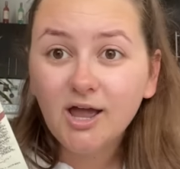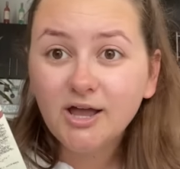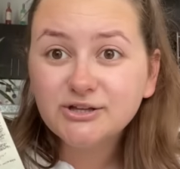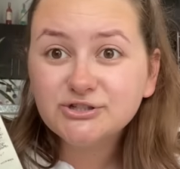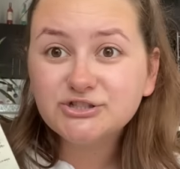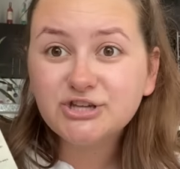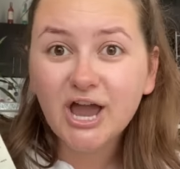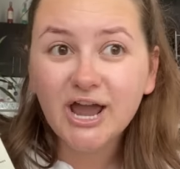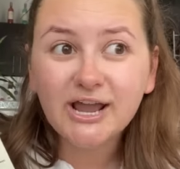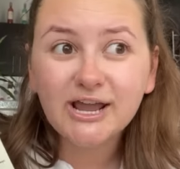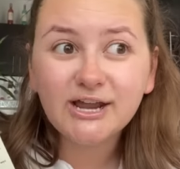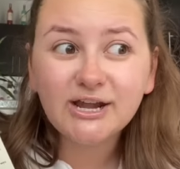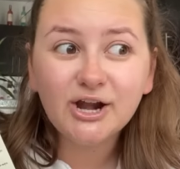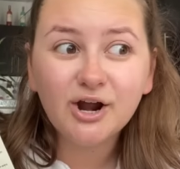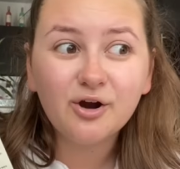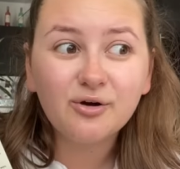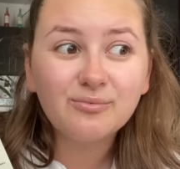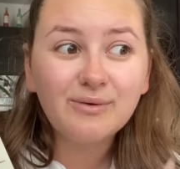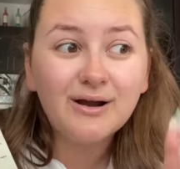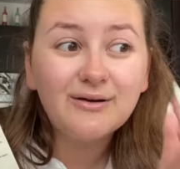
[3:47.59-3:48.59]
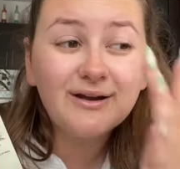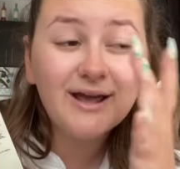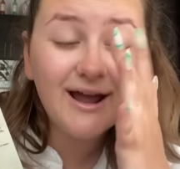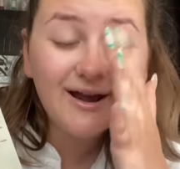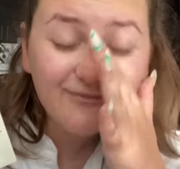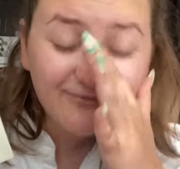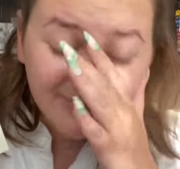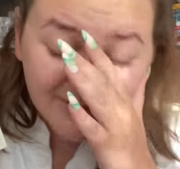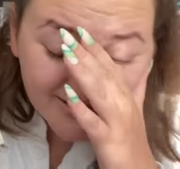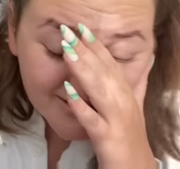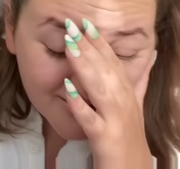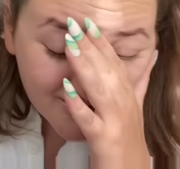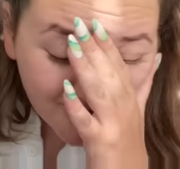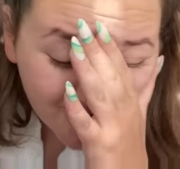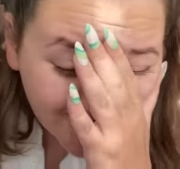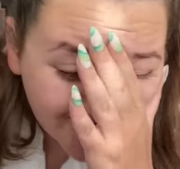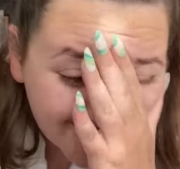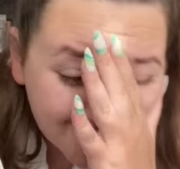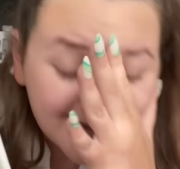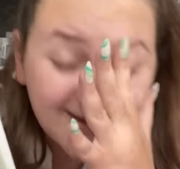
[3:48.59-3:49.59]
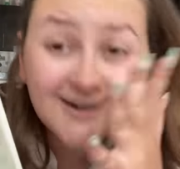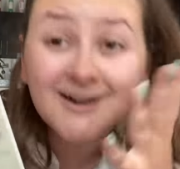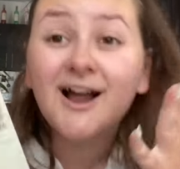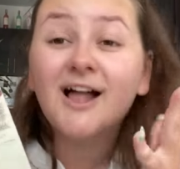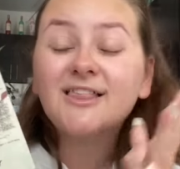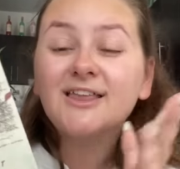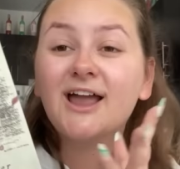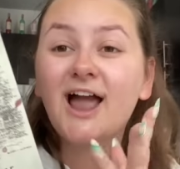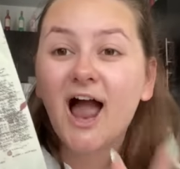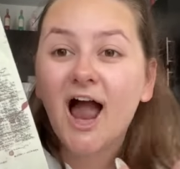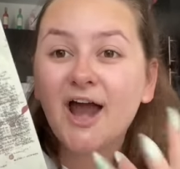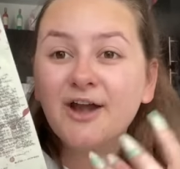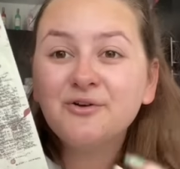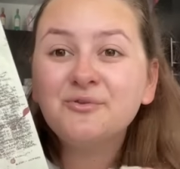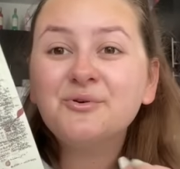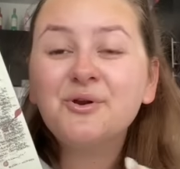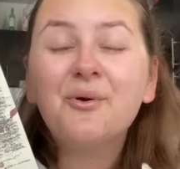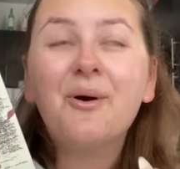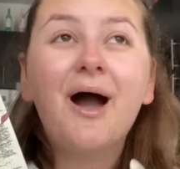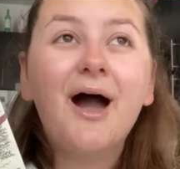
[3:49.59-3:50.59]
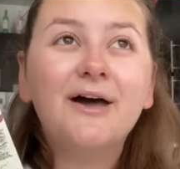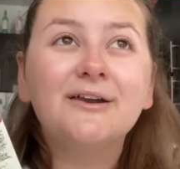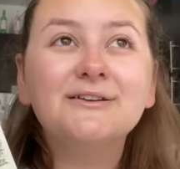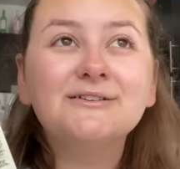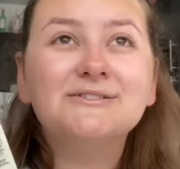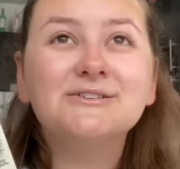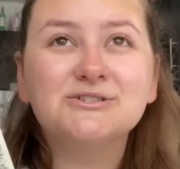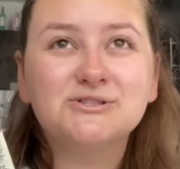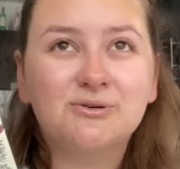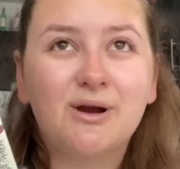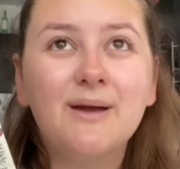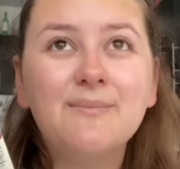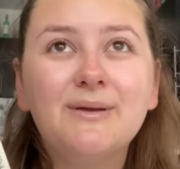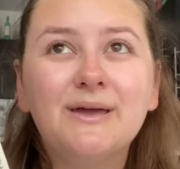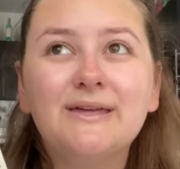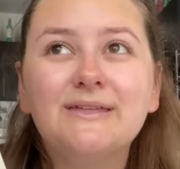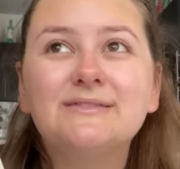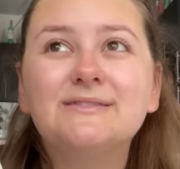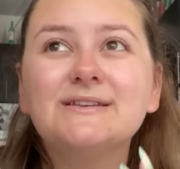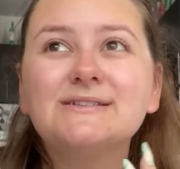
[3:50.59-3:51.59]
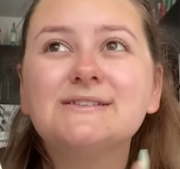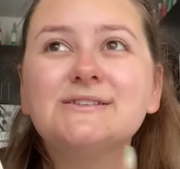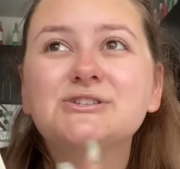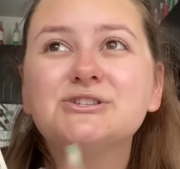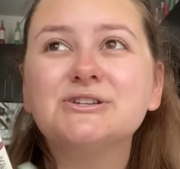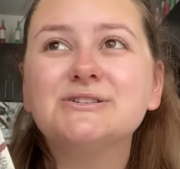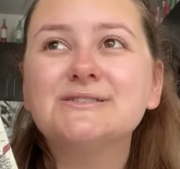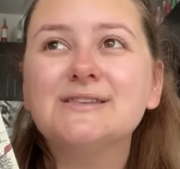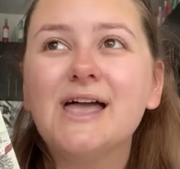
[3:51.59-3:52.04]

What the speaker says: checking around every corner. Like, I don't know how to describe it. This is just